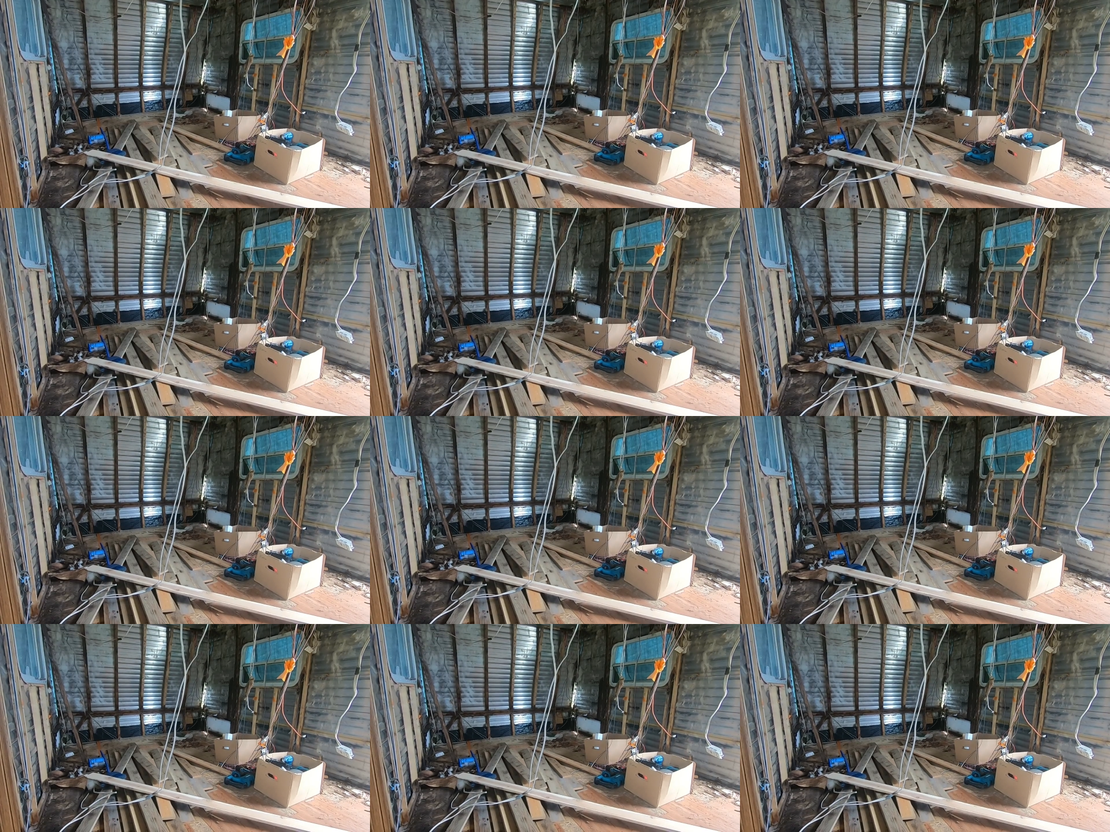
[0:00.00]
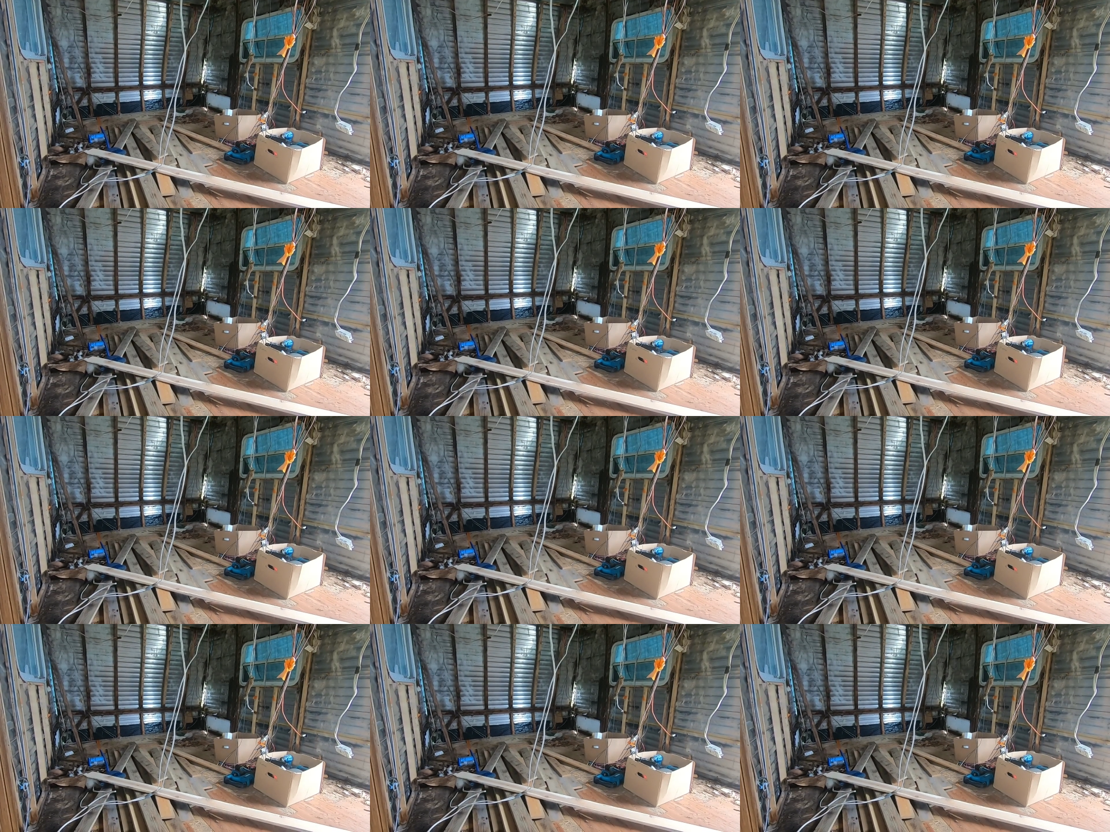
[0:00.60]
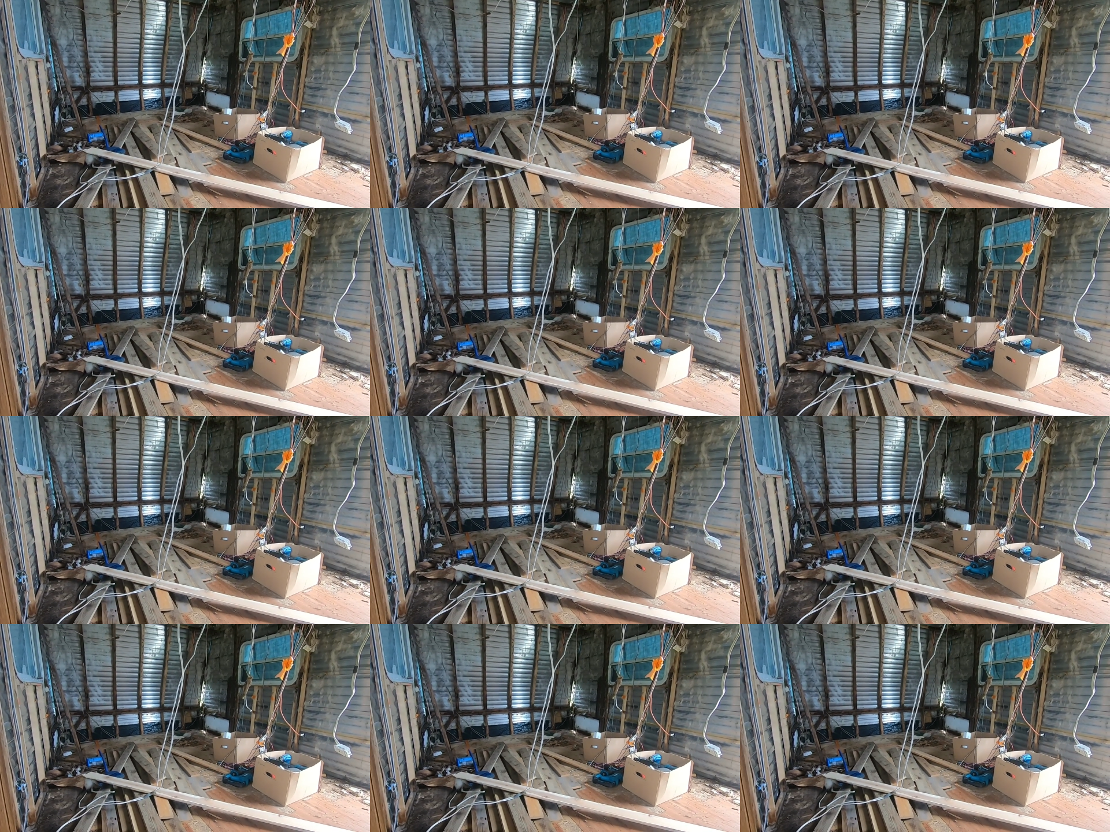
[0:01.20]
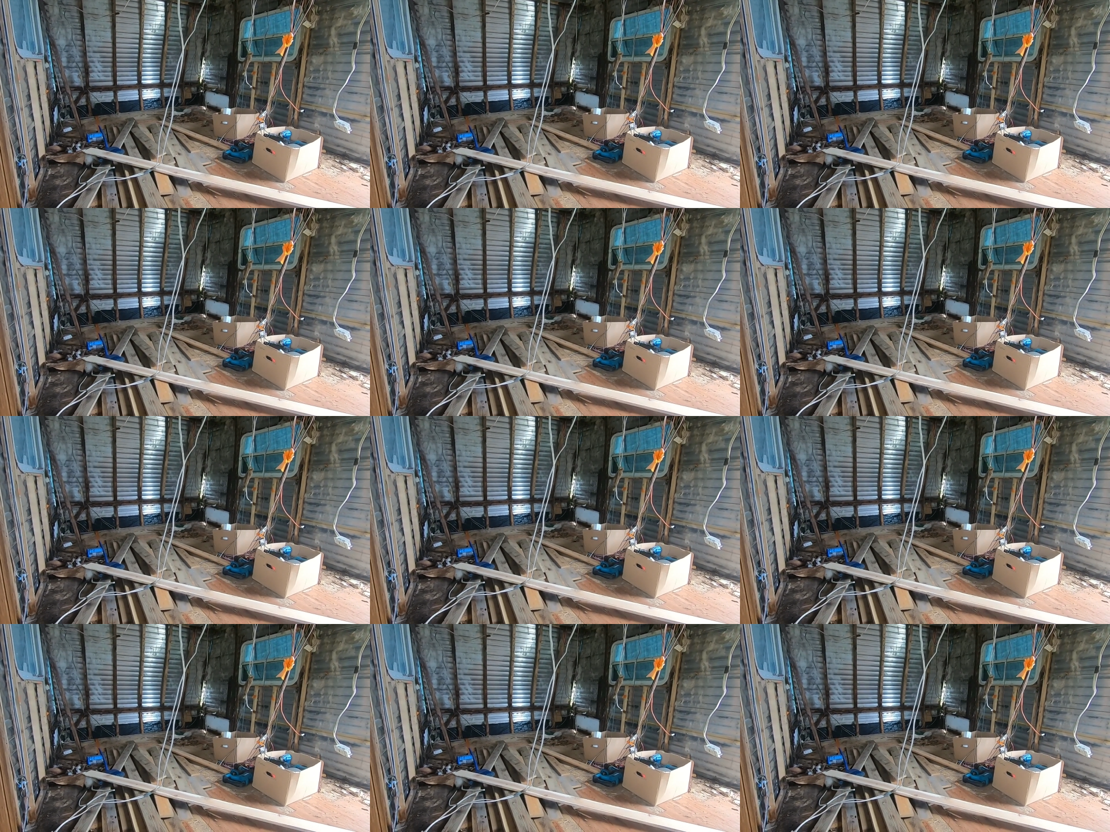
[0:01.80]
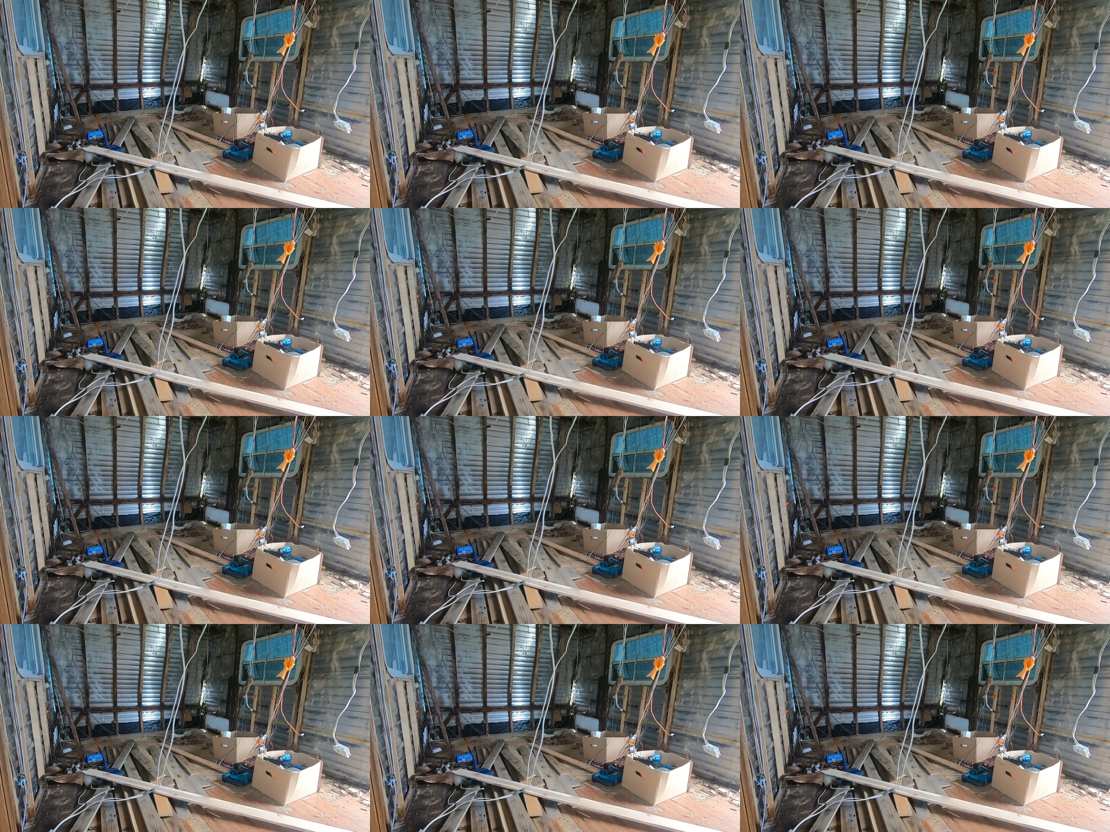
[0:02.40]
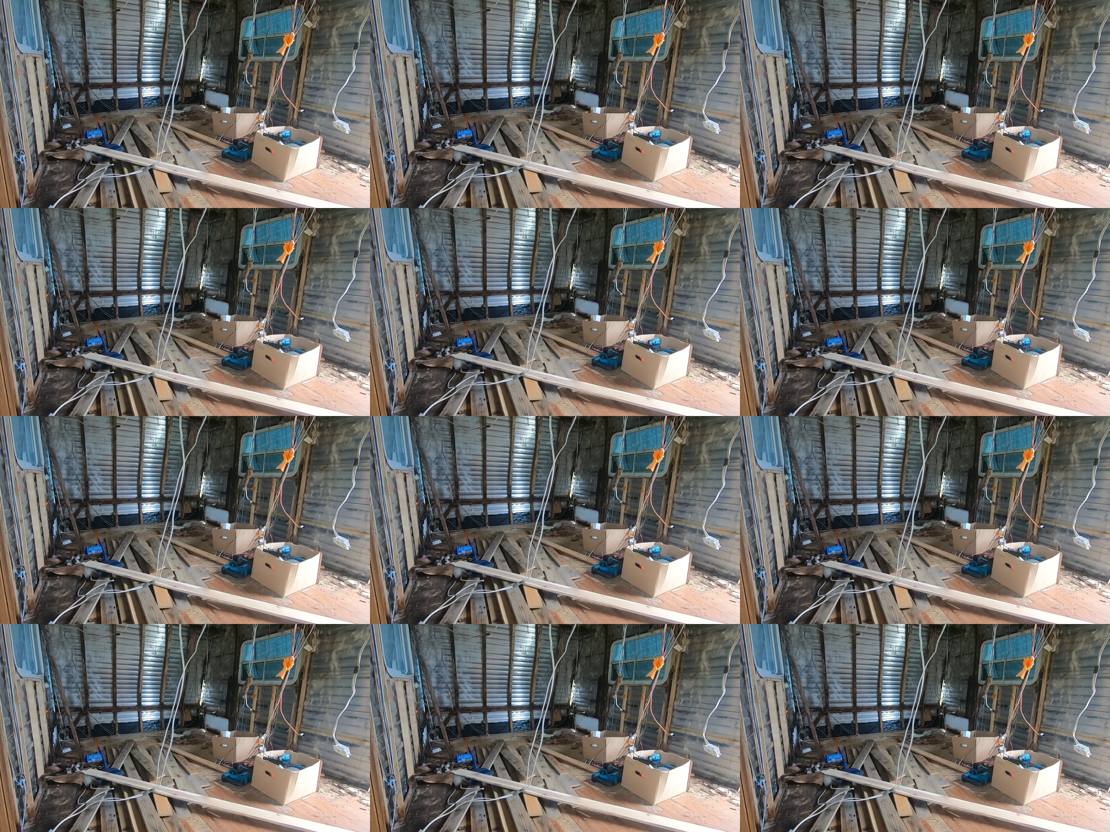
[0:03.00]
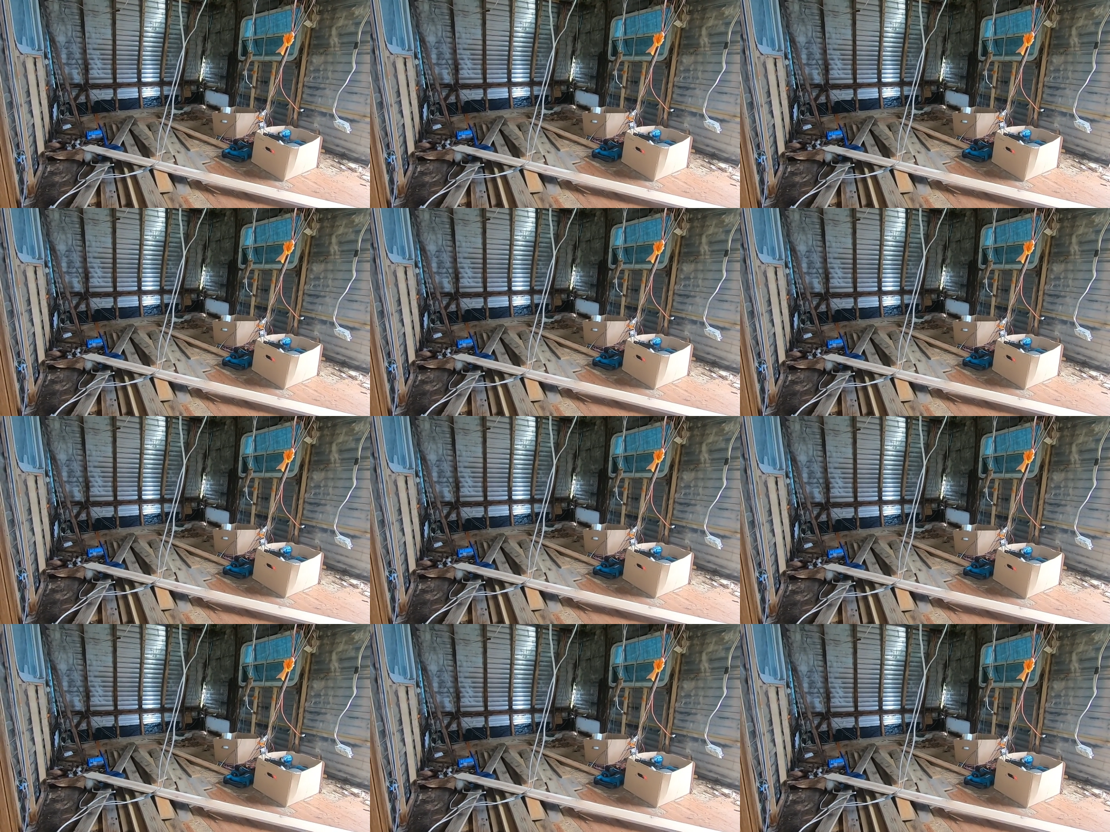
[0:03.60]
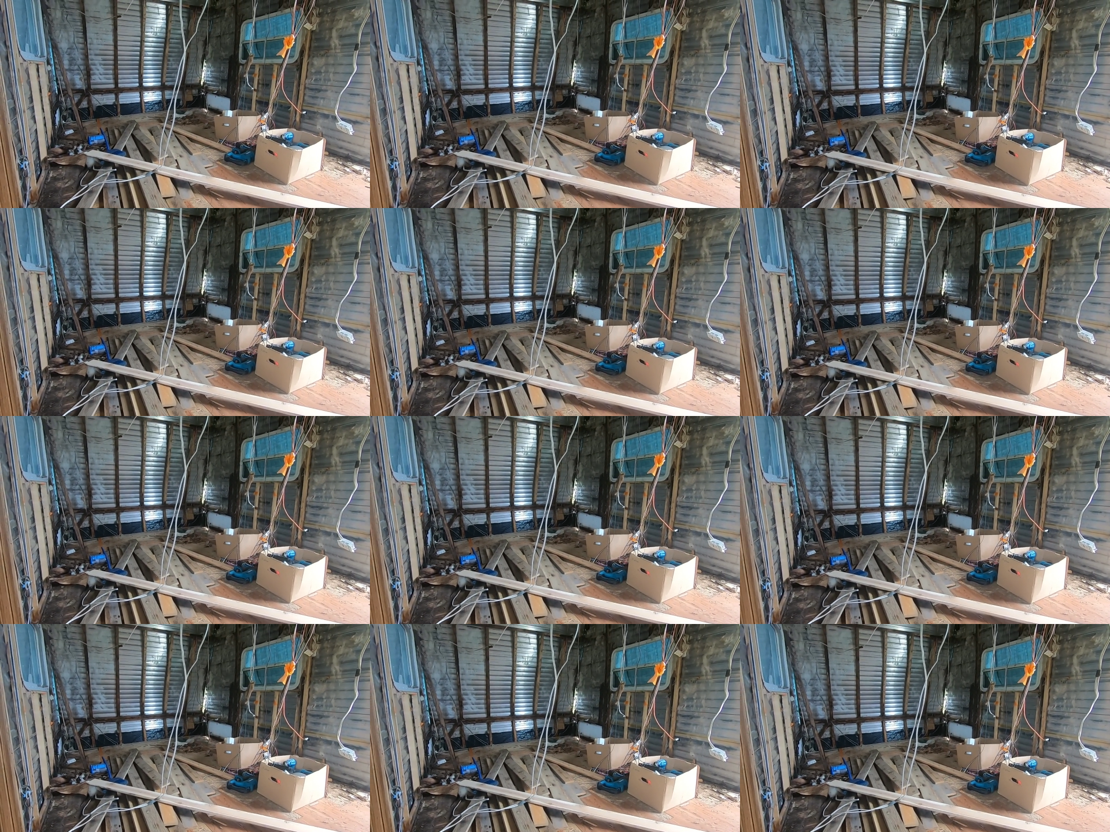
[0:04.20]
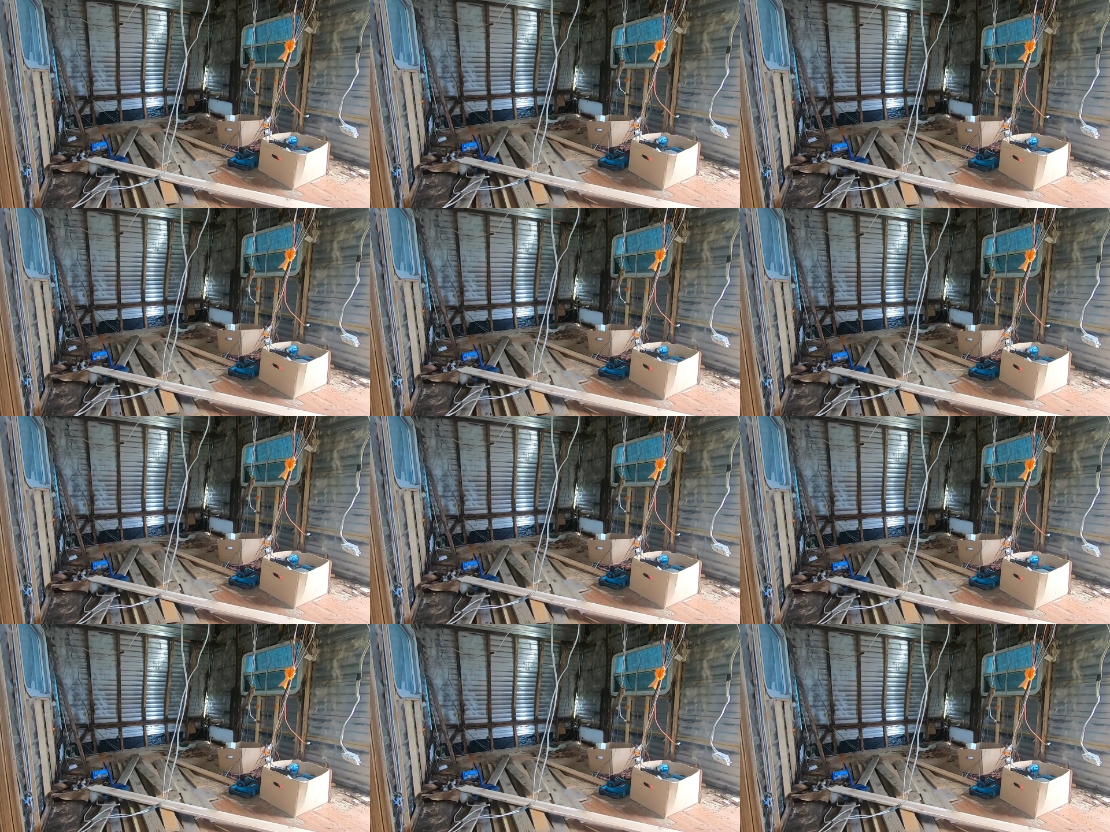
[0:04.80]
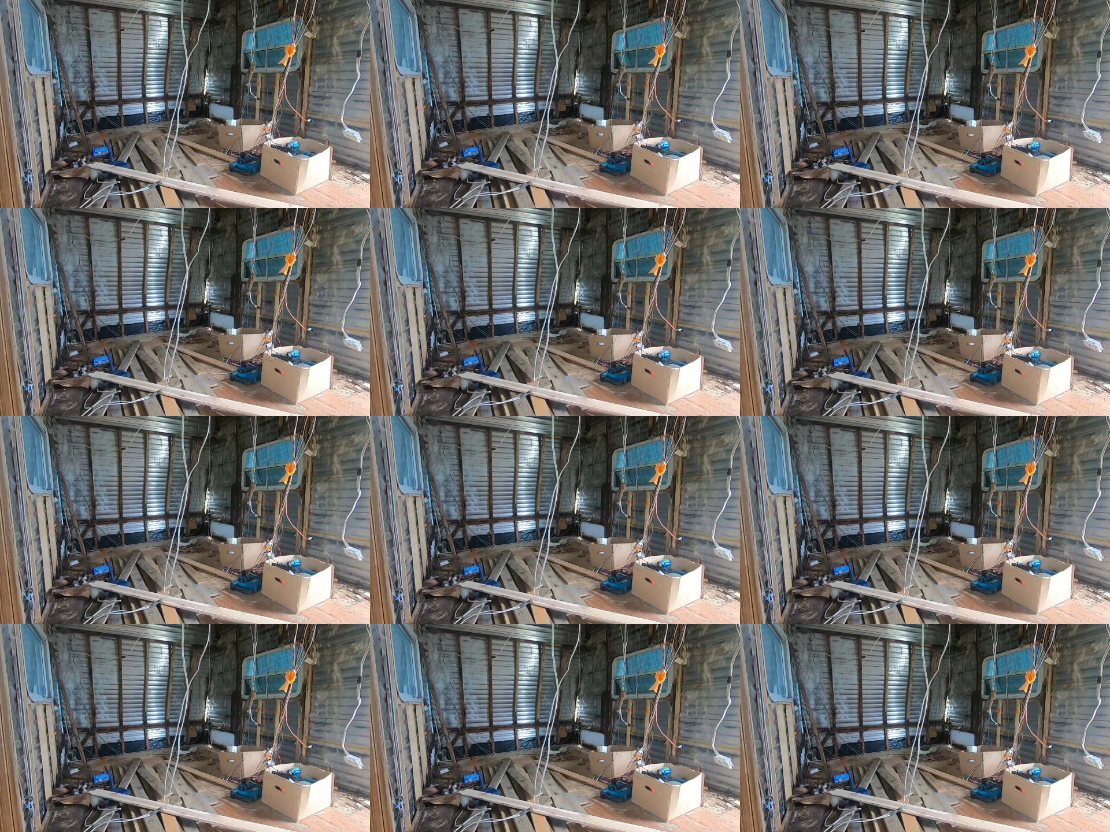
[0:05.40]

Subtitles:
(no speaker visible)